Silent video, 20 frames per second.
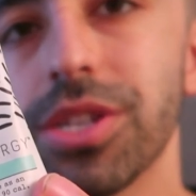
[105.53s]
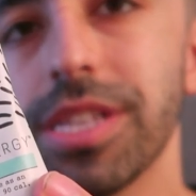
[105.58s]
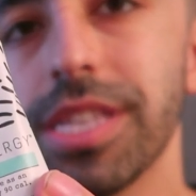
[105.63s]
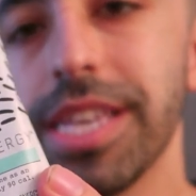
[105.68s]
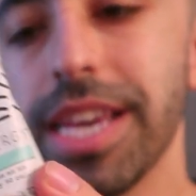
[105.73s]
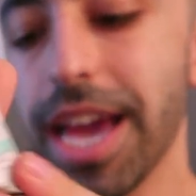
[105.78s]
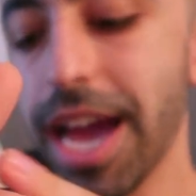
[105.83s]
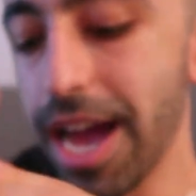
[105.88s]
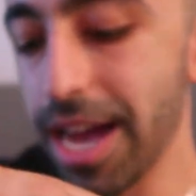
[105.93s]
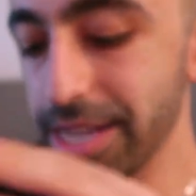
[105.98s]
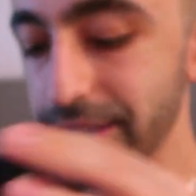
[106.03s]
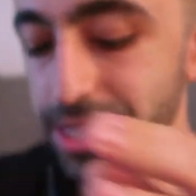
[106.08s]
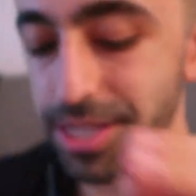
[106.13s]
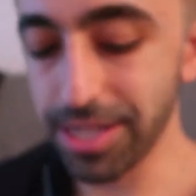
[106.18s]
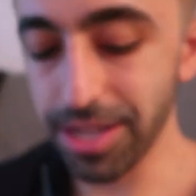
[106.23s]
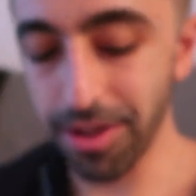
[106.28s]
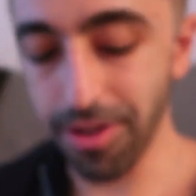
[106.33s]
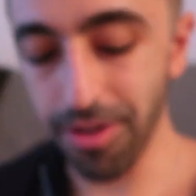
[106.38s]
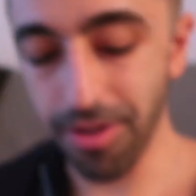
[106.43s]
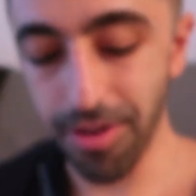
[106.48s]
Yeah,
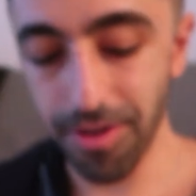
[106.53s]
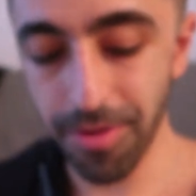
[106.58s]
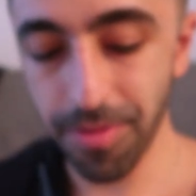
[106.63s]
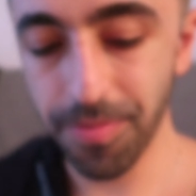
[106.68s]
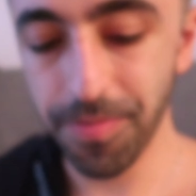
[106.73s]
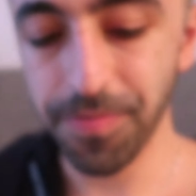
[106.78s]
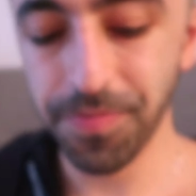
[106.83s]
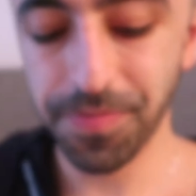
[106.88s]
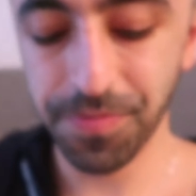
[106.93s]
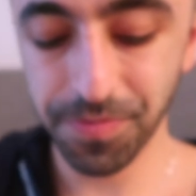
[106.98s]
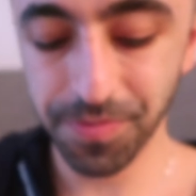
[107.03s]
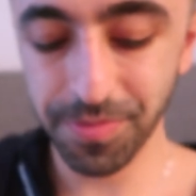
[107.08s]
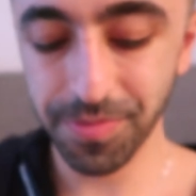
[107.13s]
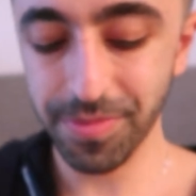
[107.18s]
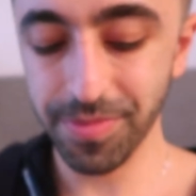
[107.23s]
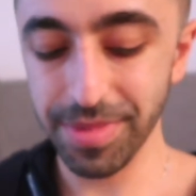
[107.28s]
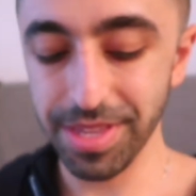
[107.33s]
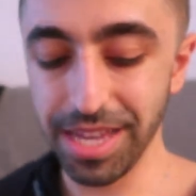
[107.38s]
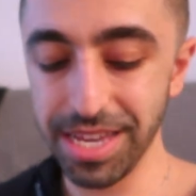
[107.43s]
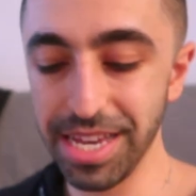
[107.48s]
so...
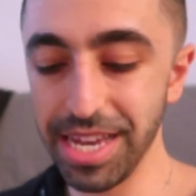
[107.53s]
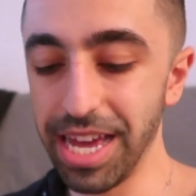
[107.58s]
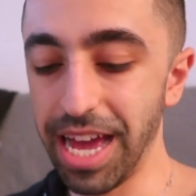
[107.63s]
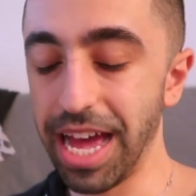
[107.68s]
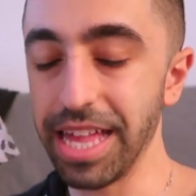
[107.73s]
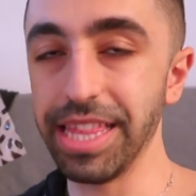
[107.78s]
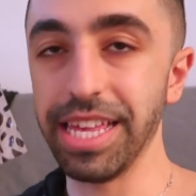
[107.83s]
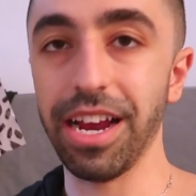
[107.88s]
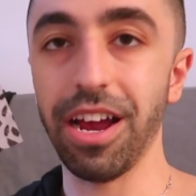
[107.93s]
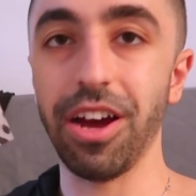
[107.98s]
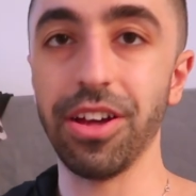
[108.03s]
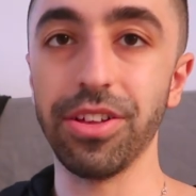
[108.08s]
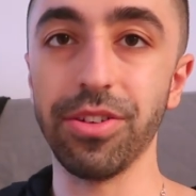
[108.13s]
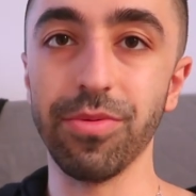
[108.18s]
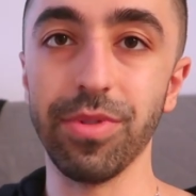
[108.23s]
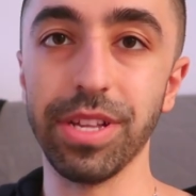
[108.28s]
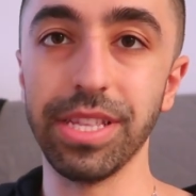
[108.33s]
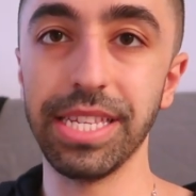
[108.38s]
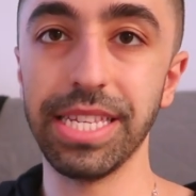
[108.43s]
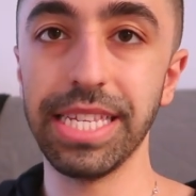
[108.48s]
and there are other
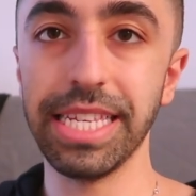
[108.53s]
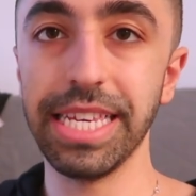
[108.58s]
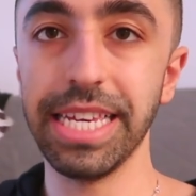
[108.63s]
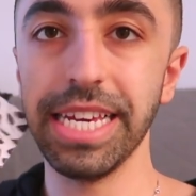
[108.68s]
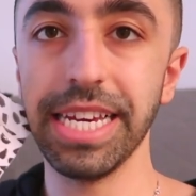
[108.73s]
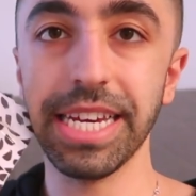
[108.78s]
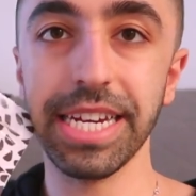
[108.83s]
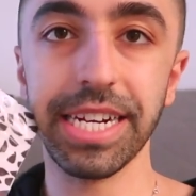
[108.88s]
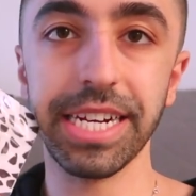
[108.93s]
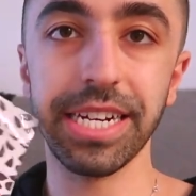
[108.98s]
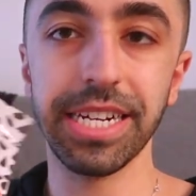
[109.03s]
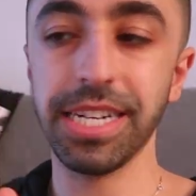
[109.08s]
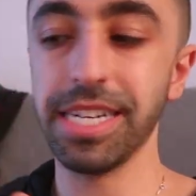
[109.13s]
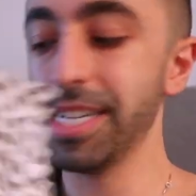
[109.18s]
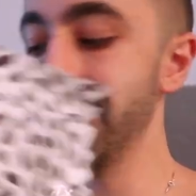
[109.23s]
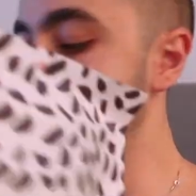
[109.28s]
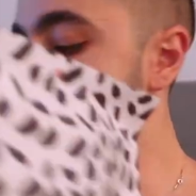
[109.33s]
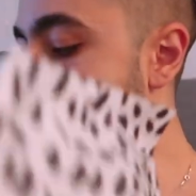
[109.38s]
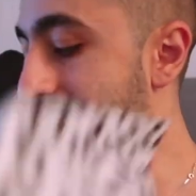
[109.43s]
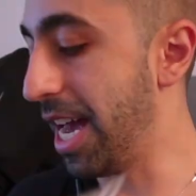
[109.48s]
ones here
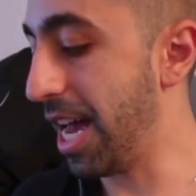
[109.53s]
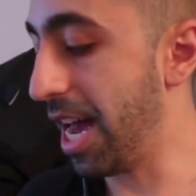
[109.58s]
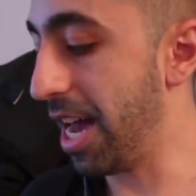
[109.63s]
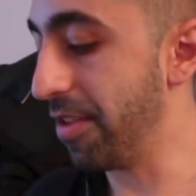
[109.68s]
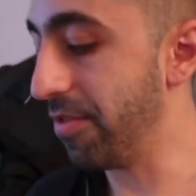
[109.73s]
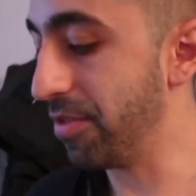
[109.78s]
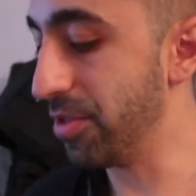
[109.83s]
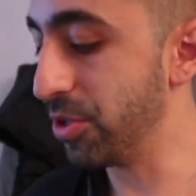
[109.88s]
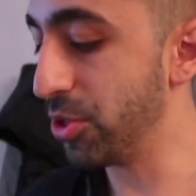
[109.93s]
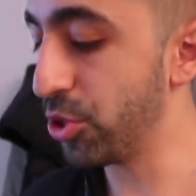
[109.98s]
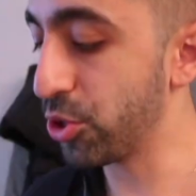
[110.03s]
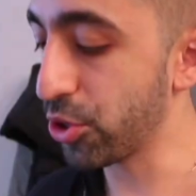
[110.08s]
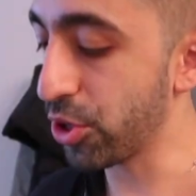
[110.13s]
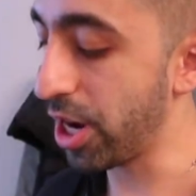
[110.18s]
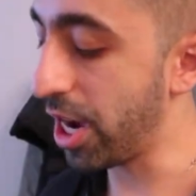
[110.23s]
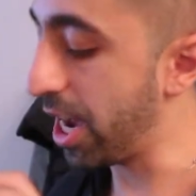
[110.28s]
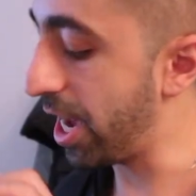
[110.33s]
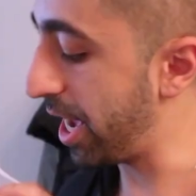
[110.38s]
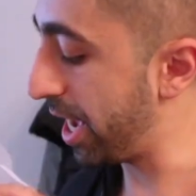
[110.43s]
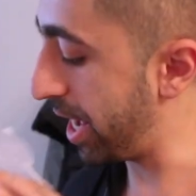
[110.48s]
that I will
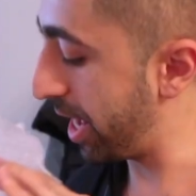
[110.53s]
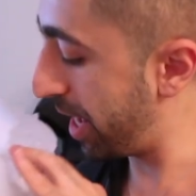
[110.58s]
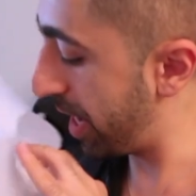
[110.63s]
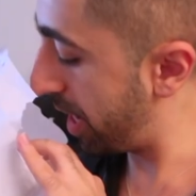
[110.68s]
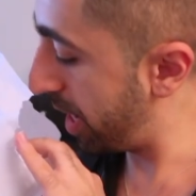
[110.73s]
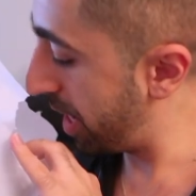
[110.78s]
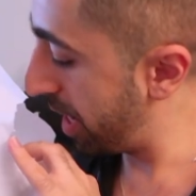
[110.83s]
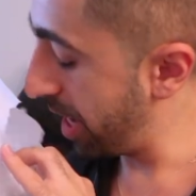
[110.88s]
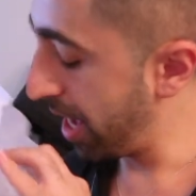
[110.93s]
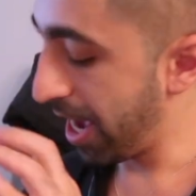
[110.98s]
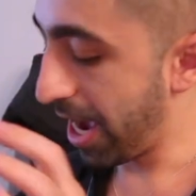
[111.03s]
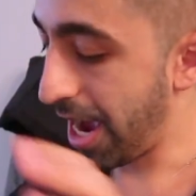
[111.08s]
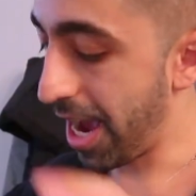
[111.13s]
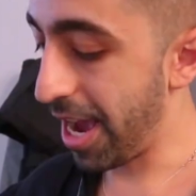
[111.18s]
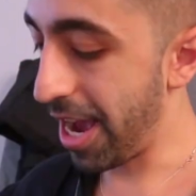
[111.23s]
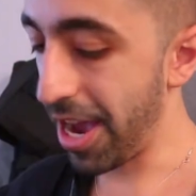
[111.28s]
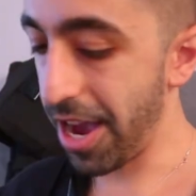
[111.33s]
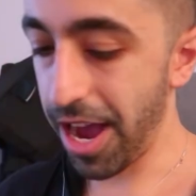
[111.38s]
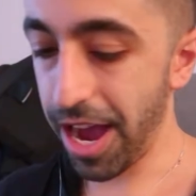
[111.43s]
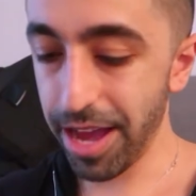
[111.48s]
try.
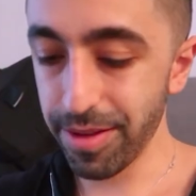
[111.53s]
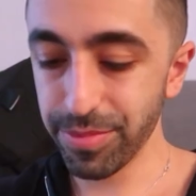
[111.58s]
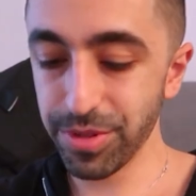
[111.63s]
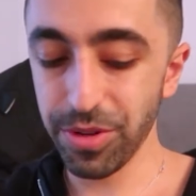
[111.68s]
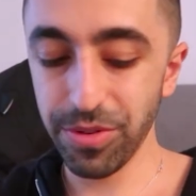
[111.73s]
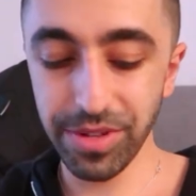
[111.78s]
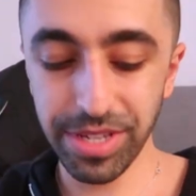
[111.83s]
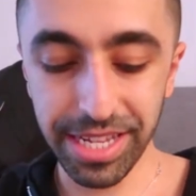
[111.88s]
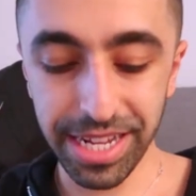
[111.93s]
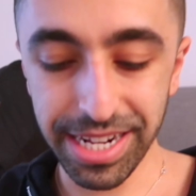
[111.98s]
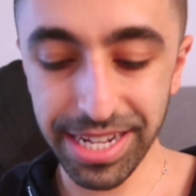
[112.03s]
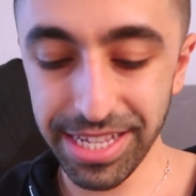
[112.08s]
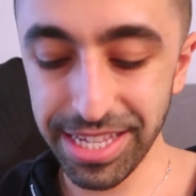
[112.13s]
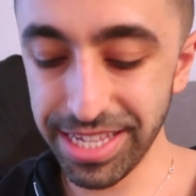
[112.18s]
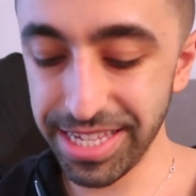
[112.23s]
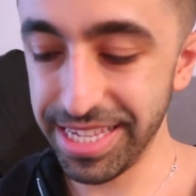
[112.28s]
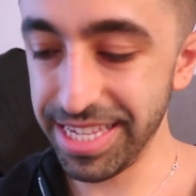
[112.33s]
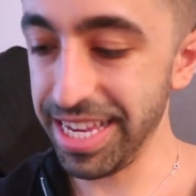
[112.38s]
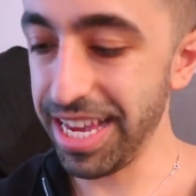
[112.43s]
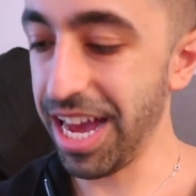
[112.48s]
Uh, I'm so excited
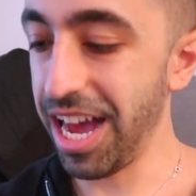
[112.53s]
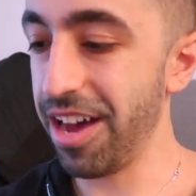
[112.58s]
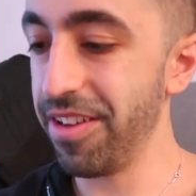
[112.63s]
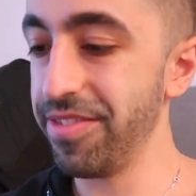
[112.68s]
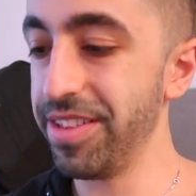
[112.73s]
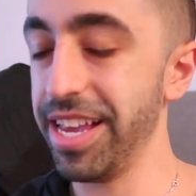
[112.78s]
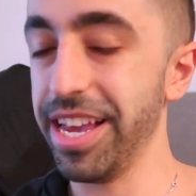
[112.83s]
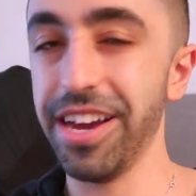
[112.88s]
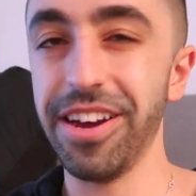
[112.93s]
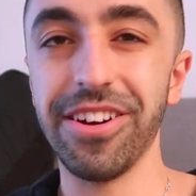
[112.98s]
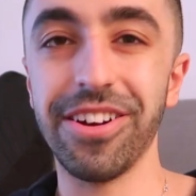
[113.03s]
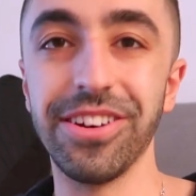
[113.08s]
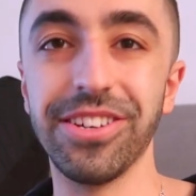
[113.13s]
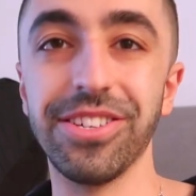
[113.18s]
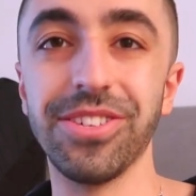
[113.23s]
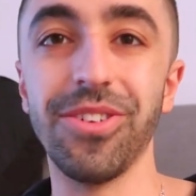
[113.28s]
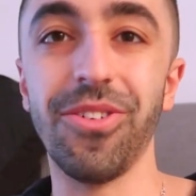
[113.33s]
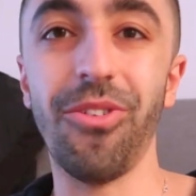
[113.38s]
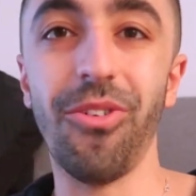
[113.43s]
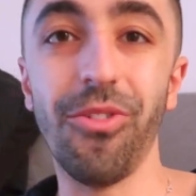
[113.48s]
to see how they are.
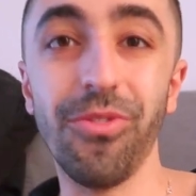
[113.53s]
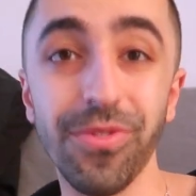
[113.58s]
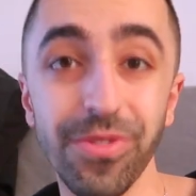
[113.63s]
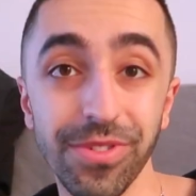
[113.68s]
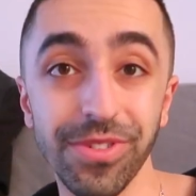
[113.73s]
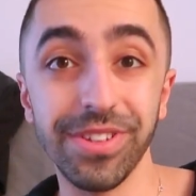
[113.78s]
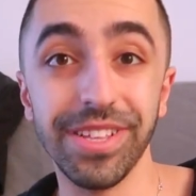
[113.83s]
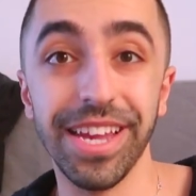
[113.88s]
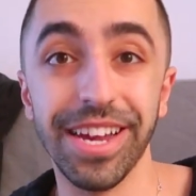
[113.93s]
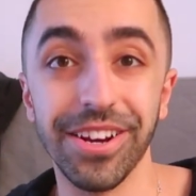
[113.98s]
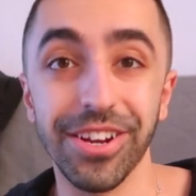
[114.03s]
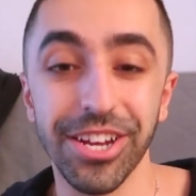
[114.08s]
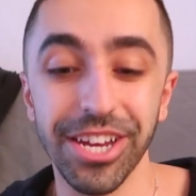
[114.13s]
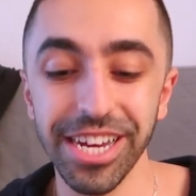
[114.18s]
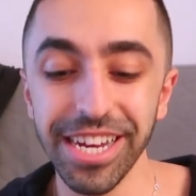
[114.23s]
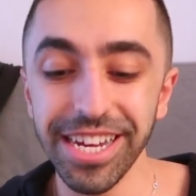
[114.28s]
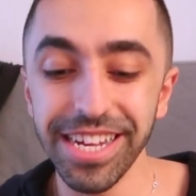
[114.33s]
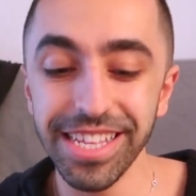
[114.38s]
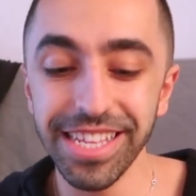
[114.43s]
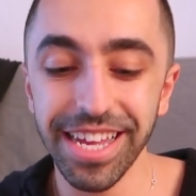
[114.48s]
So hopefully they're
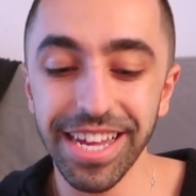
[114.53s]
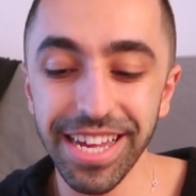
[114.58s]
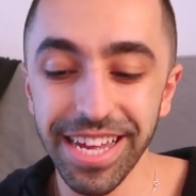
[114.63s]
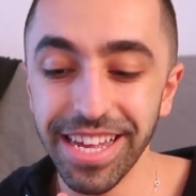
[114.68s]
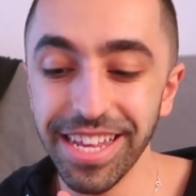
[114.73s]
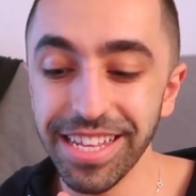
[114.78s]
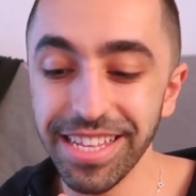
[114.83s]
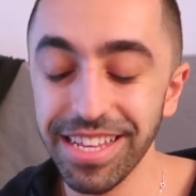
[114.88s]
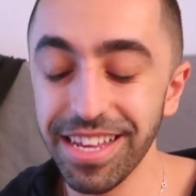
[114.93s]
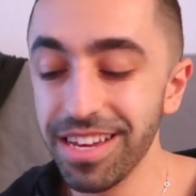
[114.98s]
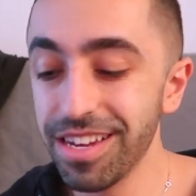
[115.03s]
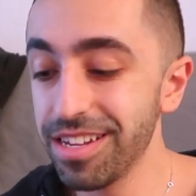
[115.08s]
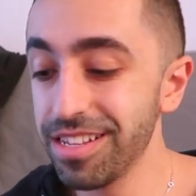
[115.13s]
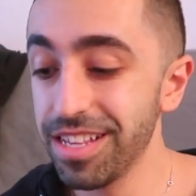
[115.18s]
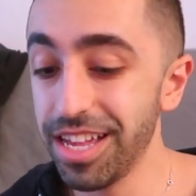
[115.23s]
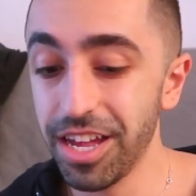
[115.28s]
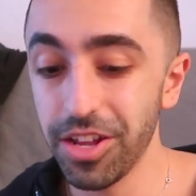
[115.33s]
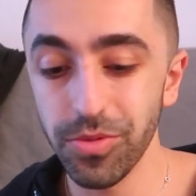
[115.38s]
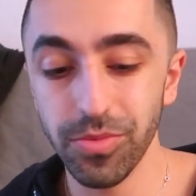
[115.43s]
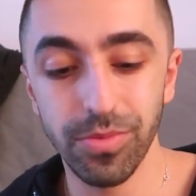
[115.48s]
good, and
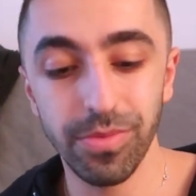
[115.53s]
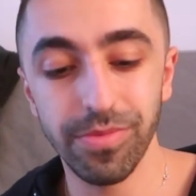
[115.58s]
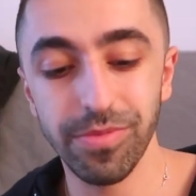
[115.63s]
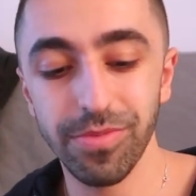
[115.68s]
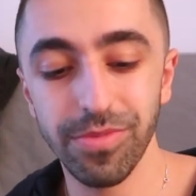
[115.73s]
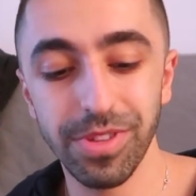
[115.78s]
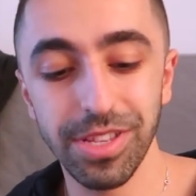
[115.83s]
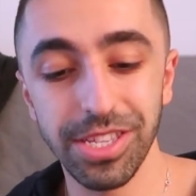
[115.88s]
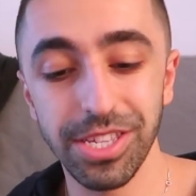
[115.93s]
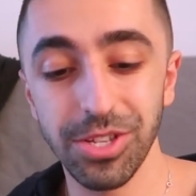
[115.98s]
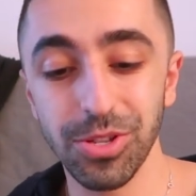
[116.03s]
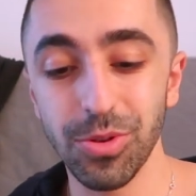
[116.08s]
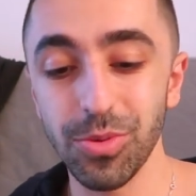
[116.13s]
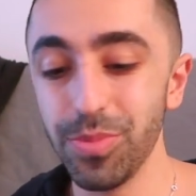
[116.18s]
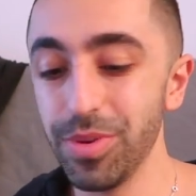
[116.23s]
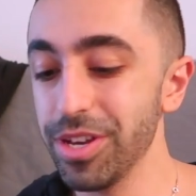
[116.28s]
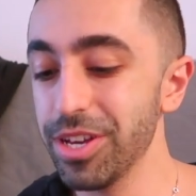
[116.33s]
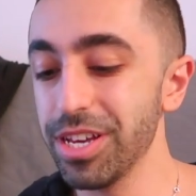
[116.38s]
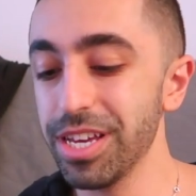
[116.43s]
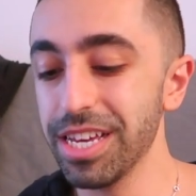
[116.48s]
then this will
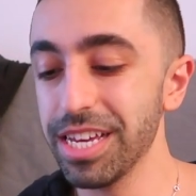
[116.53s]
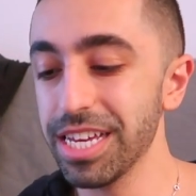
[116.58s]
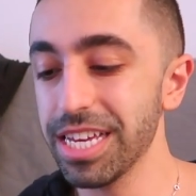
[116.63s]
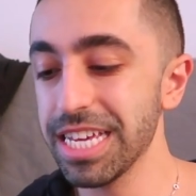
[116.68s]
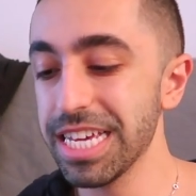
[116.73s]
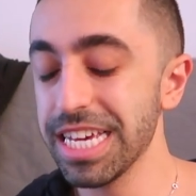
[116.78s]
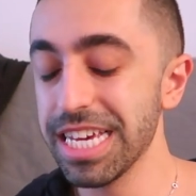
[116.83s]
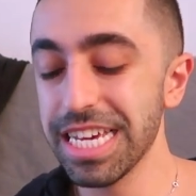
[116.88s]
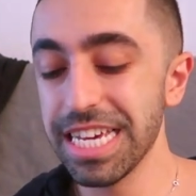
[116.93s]
be a,